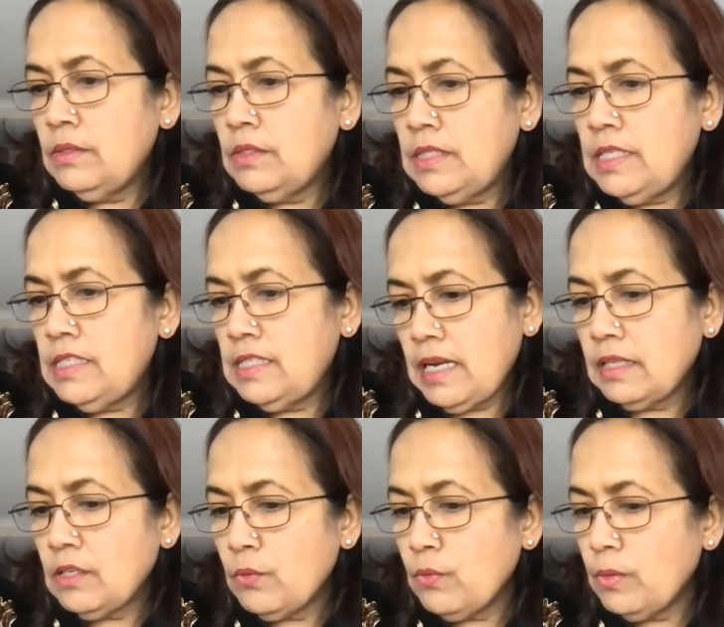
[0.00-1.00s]
This is
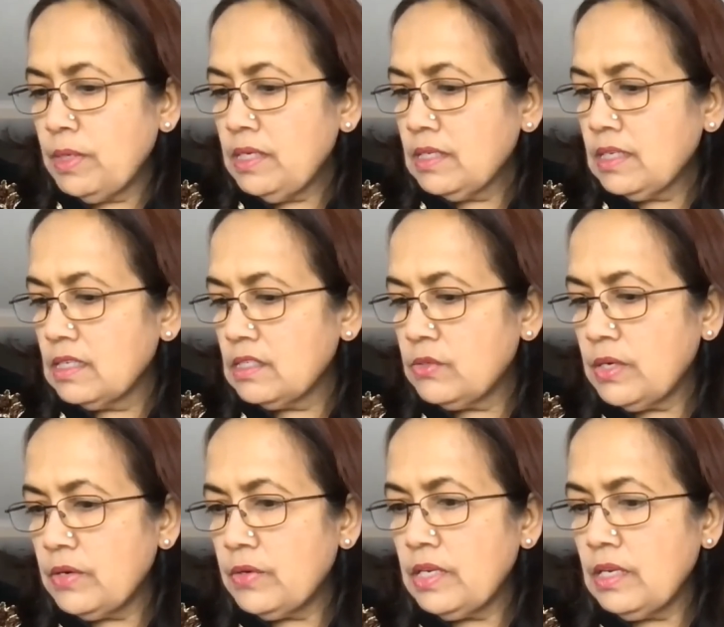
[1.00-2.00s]
another woman,
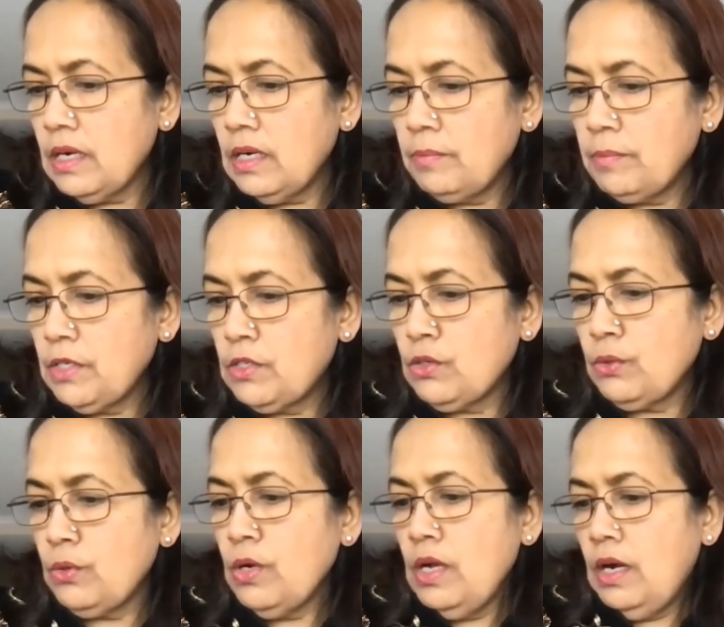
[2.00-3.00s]
contrary
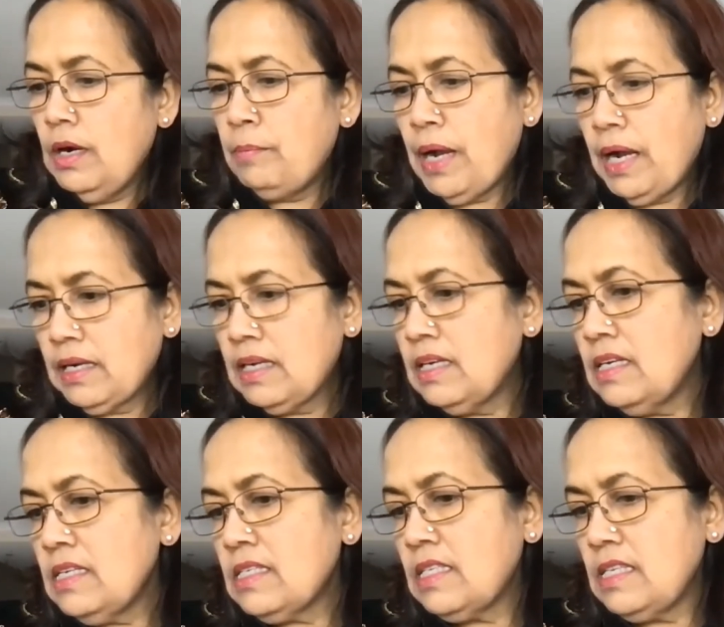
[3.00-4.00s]
to Pankhurst.